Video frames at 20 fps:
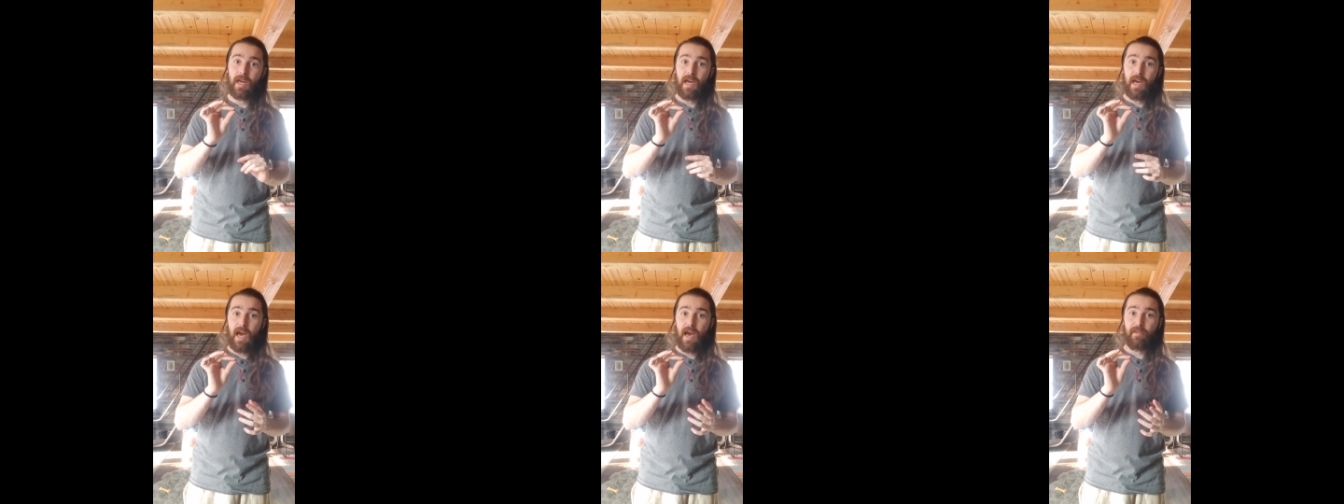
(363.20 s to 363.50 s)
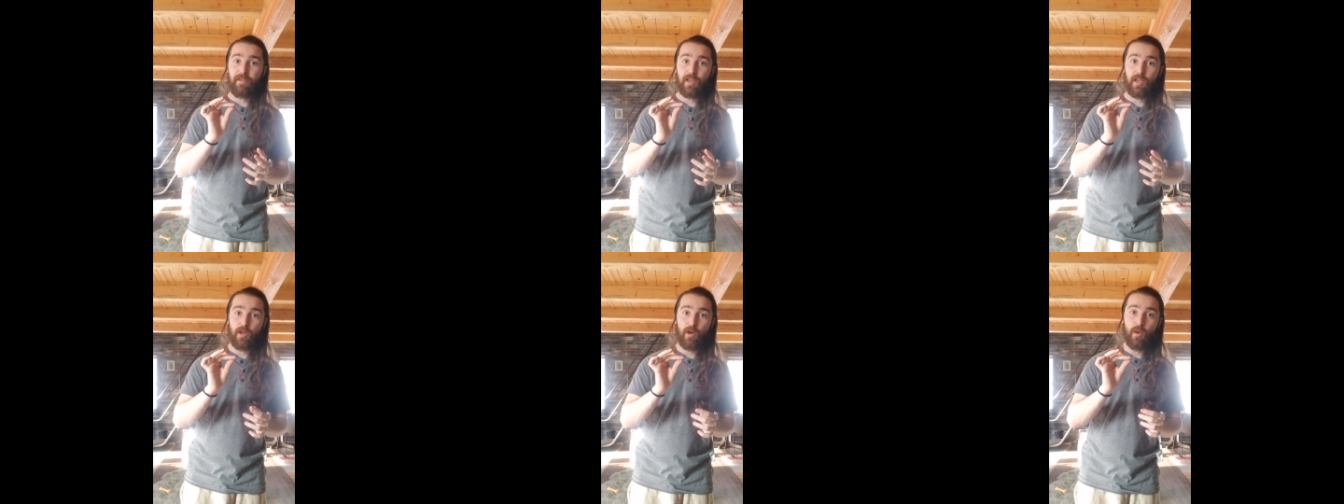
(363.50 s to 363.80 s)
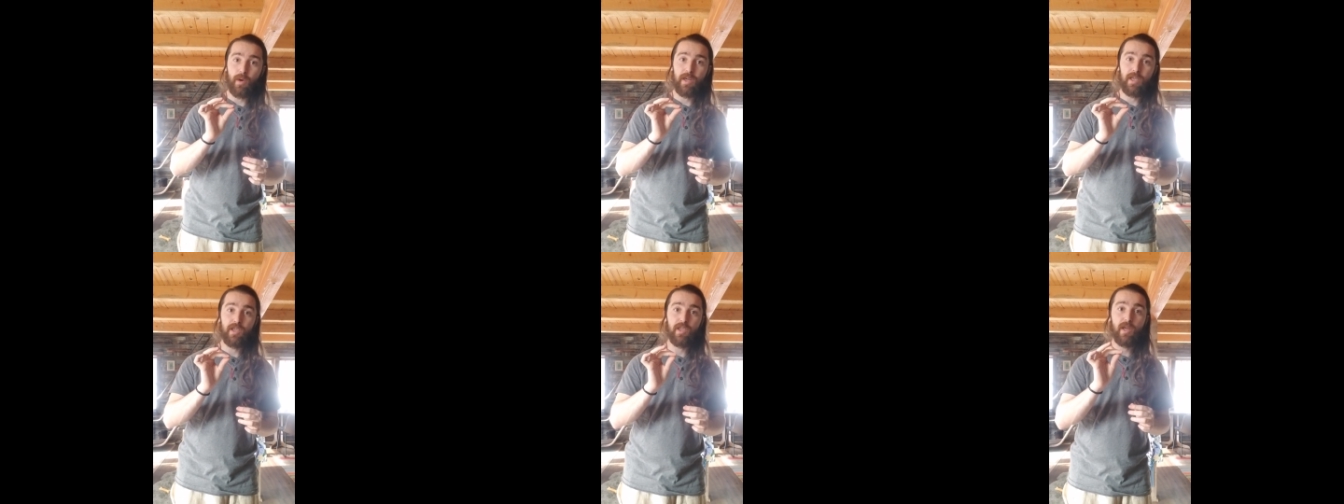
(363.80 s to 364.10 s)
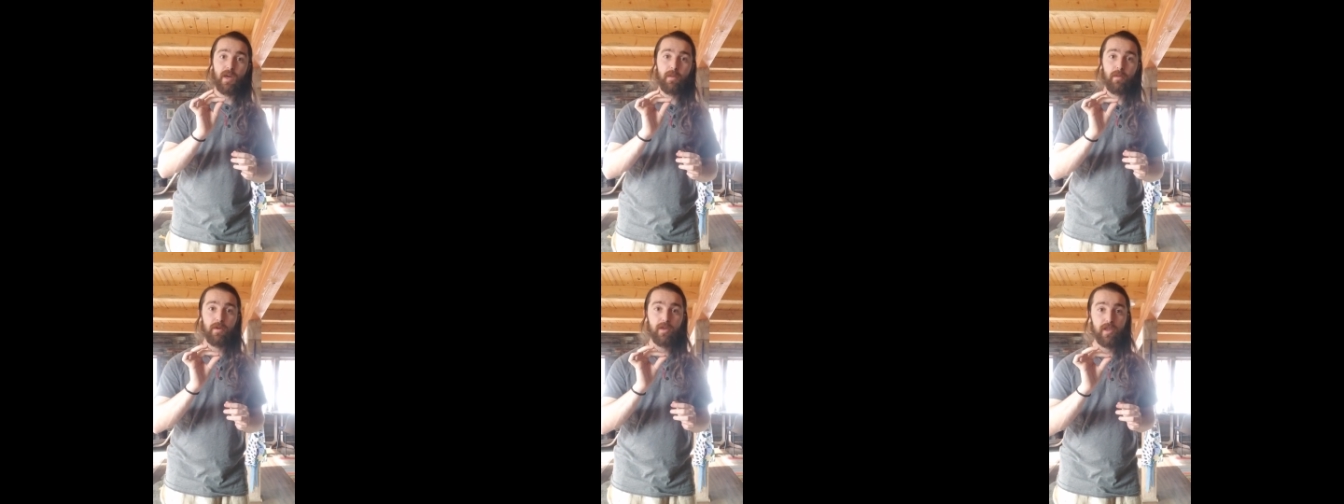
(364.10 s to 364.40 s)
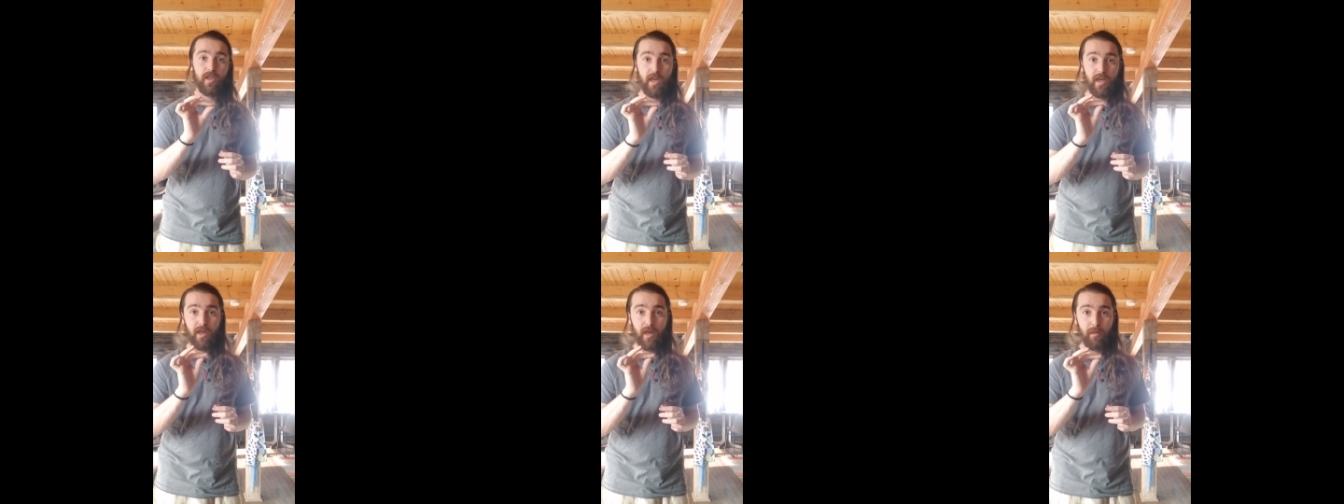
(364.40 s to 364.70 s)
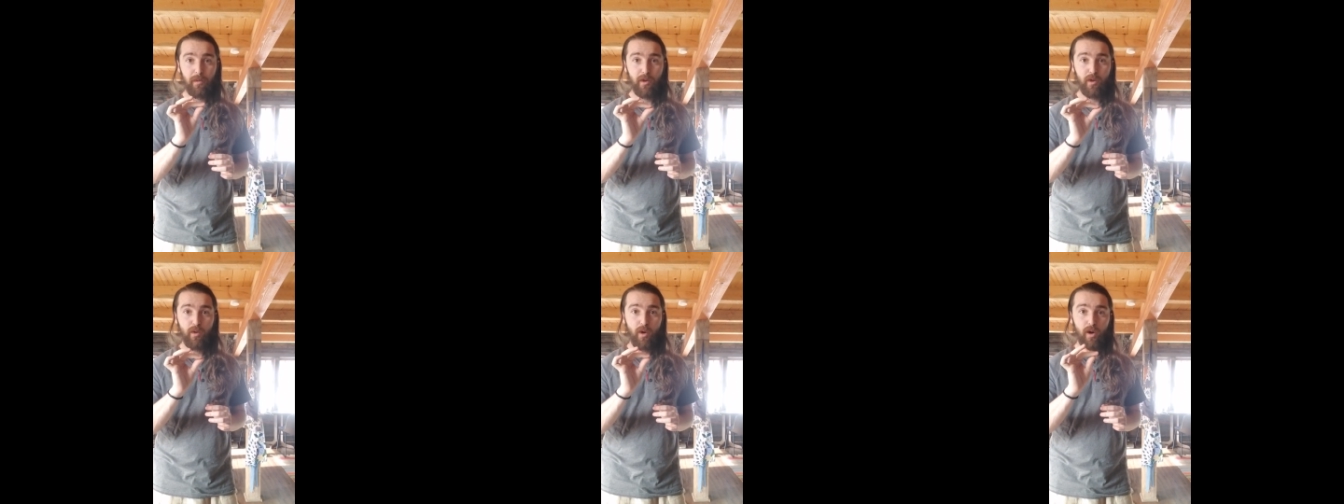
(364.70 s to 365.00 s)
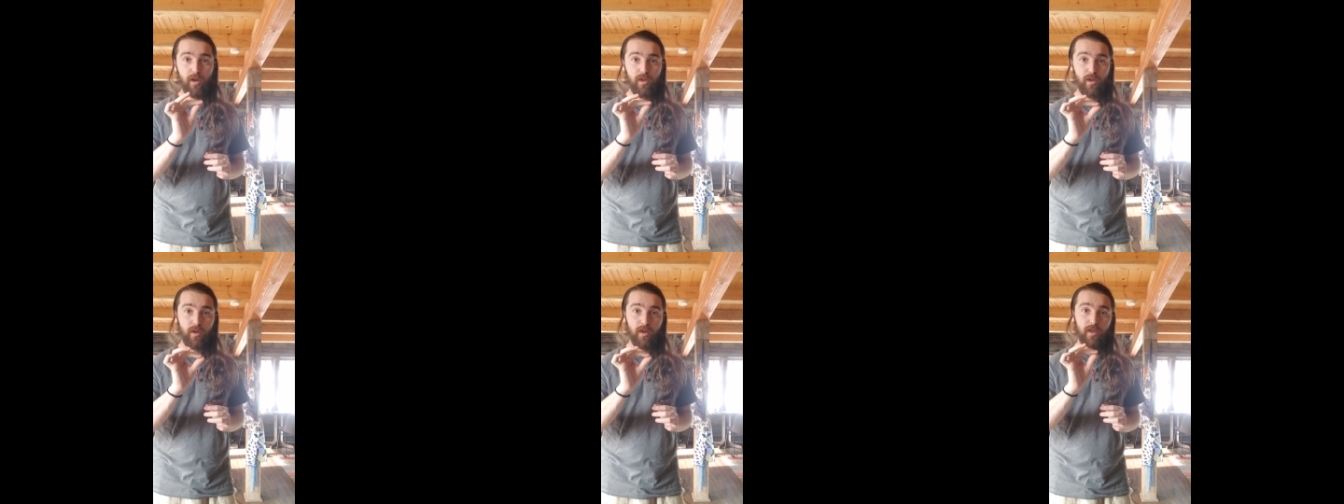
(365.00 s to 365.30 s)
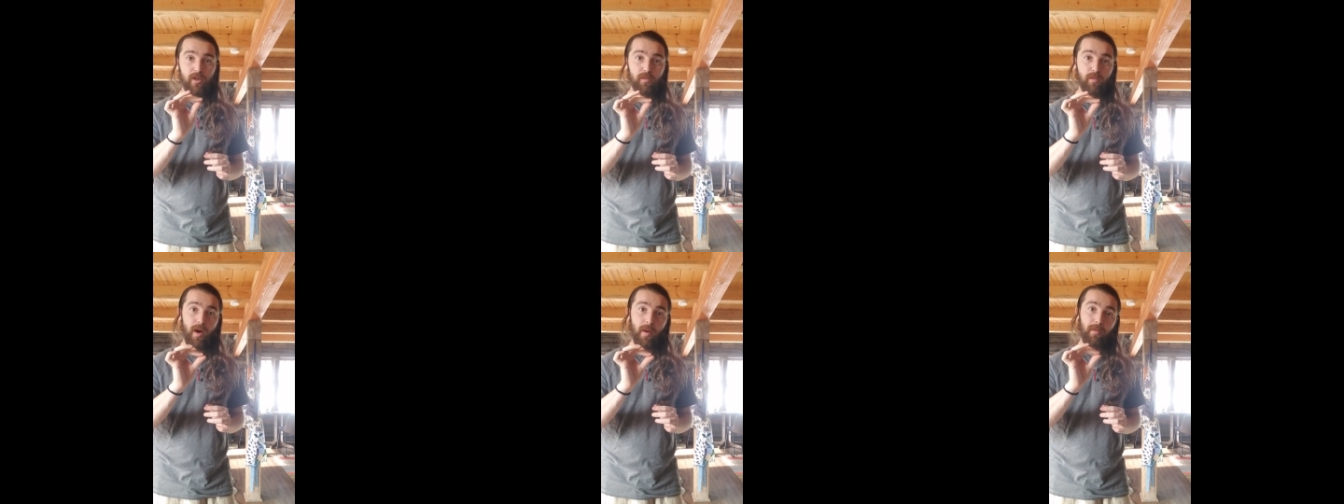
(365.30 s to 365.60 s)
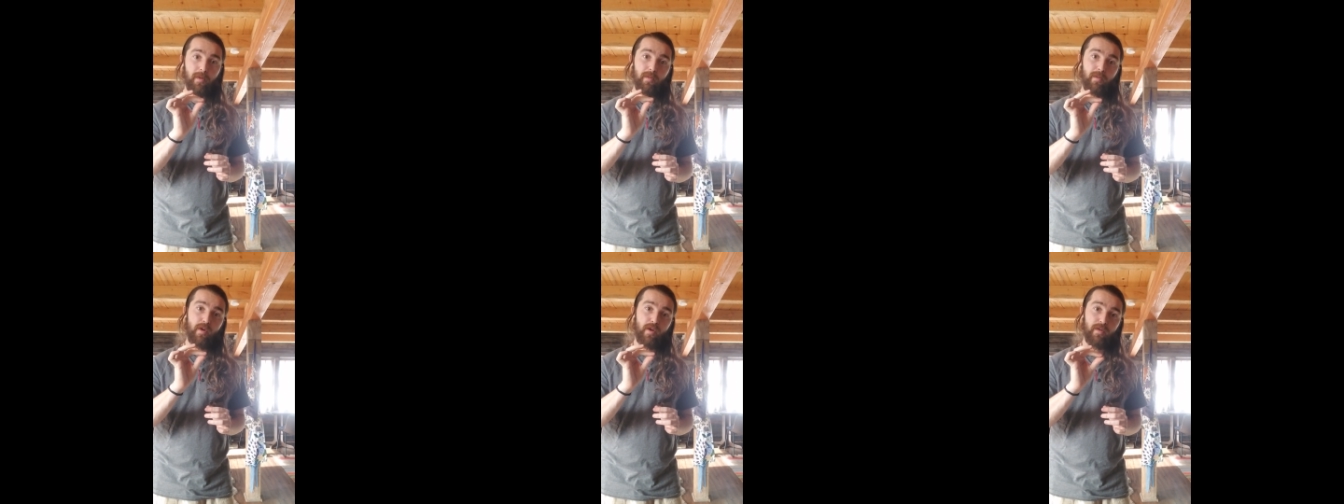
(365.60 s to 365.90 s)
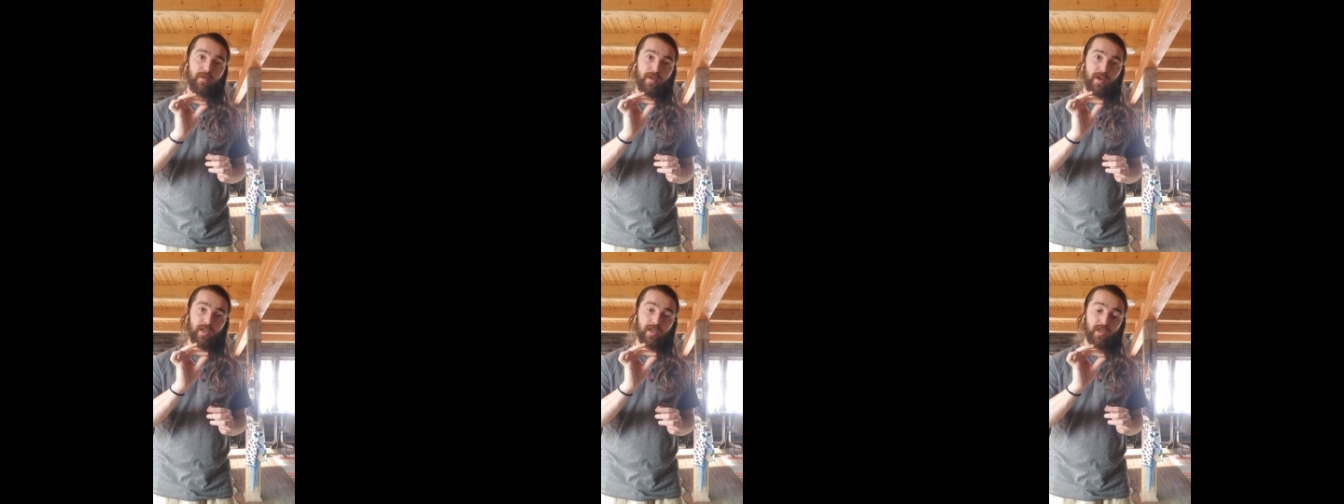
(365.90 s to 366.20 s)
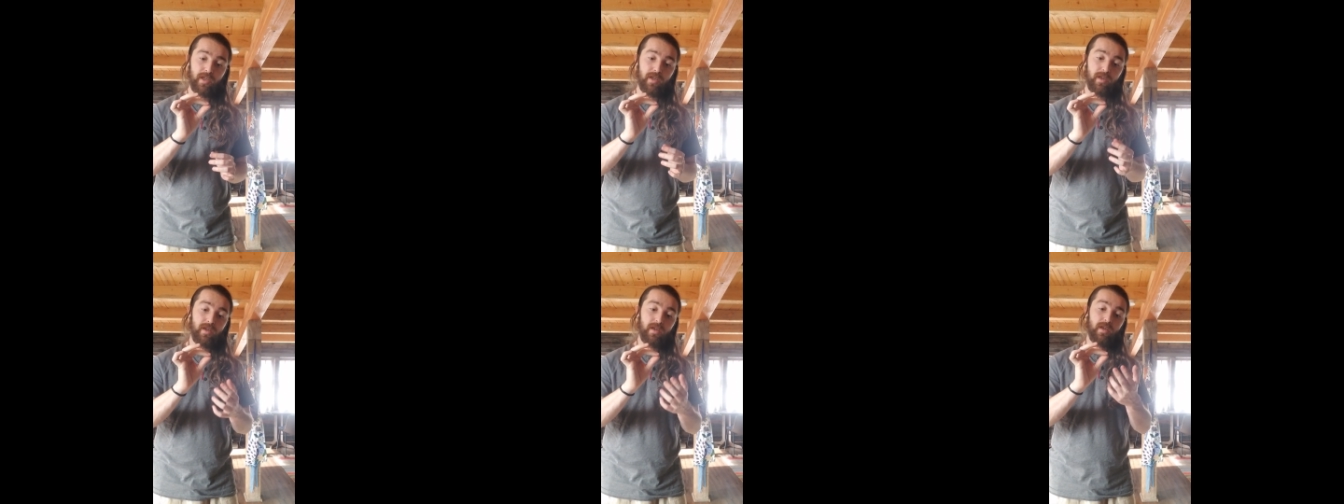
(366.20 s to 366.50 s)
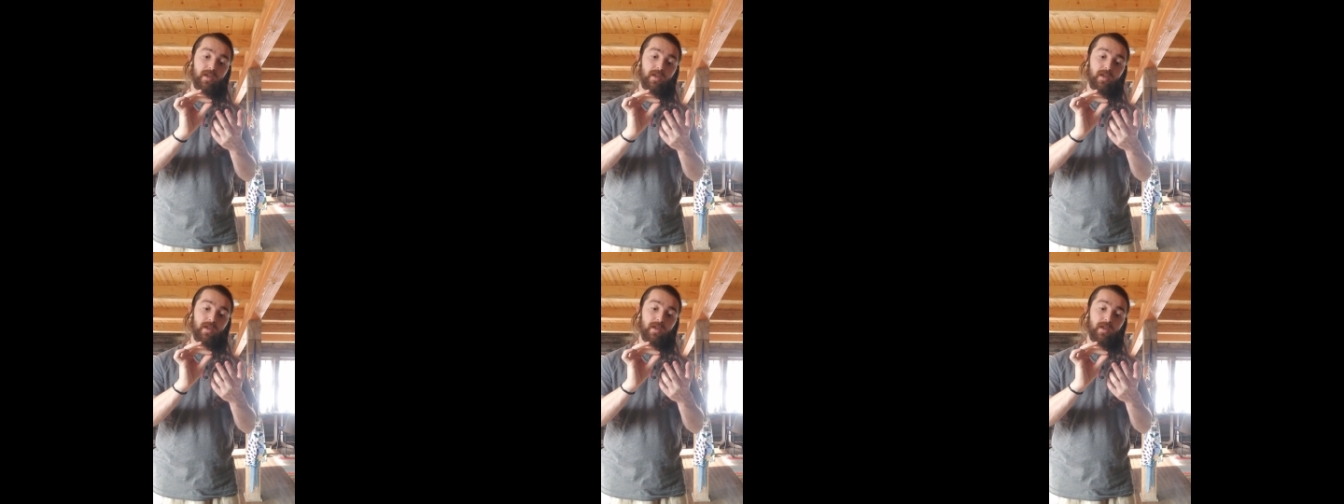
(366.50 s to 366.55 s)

Having the coin JW also gives proper motivation